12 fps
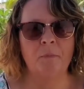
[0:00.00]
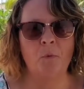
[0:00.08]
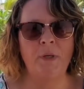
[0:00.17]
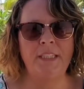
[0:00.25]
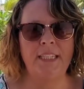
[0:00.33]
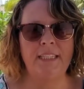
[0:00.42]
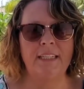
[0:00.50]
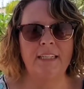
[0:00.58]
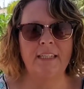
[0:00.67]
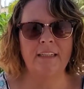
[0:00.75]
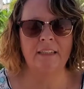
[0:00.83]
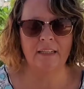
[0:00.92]
We did
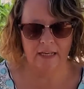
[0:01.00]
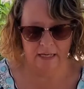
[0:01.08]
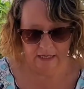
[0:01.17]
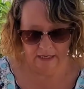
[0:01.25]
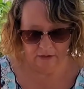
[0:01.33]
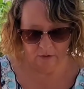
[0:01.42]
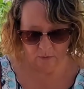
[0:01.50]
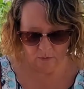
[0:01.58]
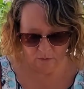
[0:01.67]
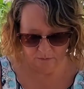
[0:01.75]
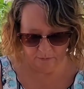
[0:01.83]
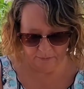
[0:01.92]
go
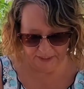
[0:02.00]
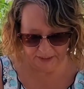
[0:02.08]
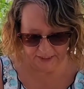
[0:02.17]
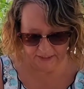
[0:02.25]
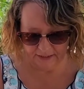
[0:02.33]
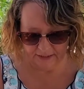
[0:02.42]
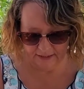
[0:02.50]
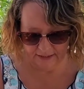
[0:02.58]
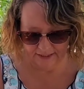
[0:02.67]
over budget.